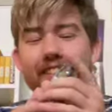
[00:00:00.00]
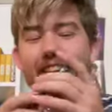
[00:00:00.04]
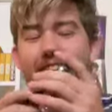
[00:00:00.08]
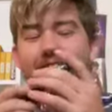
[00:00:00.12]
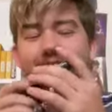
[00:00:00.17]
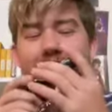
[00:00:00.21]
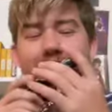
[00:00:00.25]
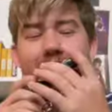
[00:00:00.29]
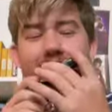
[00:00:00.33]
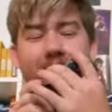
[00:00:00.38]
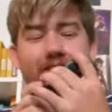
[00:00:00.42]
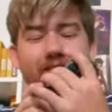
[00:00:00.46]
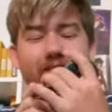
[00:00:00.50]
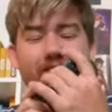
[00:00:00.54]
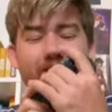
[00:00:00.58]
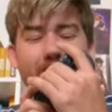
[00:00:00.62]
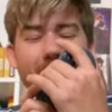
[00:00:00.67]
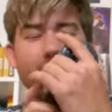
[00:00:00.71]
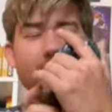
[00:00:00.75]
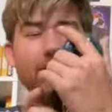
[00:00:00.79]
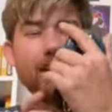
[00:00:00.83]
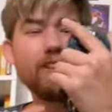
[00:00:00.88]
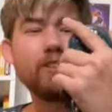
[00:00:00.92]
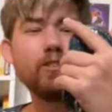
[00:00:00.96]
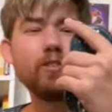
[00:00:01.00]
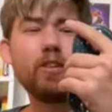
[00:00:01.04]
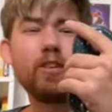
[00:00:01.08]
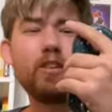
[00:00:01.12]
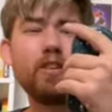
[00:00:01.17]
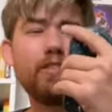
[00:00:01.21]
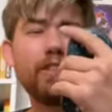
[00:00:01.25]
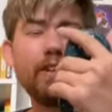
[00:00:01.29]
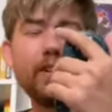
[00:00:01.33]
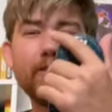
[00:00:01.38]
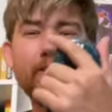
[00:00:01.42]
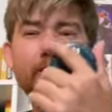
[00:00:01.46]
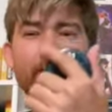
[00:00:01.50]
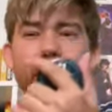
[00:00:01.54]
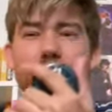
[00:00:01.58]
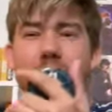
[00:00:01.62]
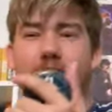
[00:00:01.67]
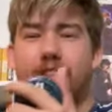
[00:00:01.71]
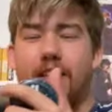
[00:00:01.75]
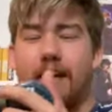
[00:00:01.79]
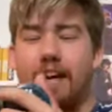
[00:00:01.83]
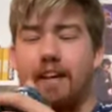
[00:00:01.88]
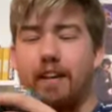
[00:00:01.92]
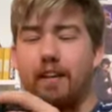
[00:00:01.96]
That's so cool. I don't know if I'll use
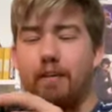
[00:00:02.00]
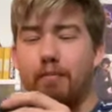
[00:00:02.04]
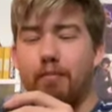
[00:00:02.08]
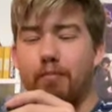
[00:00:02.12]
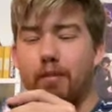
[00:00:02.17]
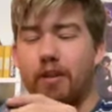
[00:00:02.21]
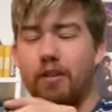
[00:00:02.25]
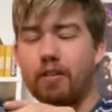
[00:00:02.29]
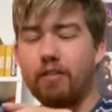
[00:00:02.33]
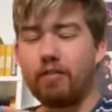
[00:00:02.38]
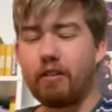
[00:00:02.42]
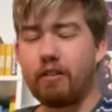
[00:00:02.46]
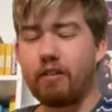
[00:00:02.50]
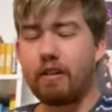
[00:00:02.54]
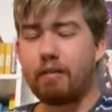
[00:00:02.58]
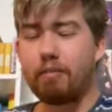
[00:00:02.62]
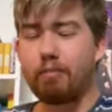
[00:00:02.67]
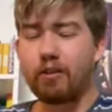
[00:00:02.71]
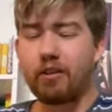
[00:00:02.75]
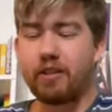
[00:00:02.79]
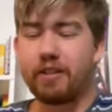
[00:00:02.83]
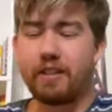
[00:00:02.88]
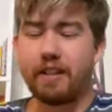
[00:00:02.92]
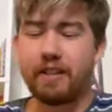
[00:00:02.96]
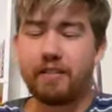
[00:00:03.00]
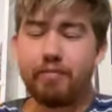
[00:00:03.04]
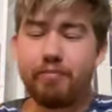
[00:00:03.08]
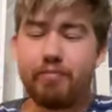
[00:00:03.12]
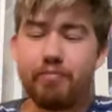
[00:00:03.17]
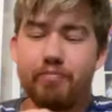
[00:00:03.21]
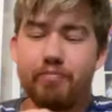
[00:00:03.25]
this item, but it's very pretty.